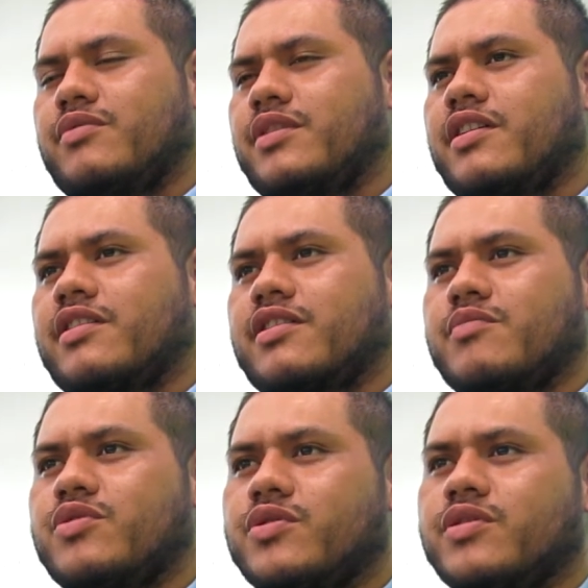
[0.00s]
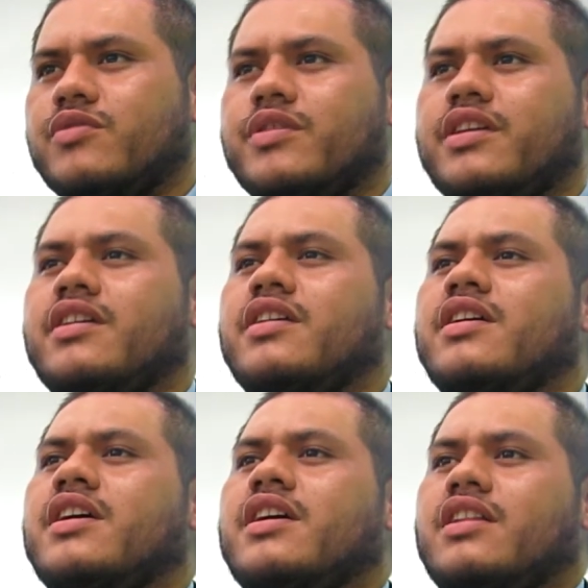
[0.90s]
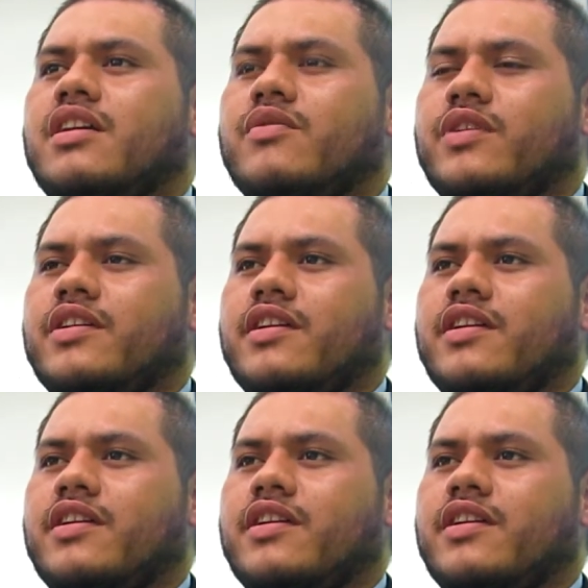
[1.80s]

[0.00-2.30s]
We are communal. We love one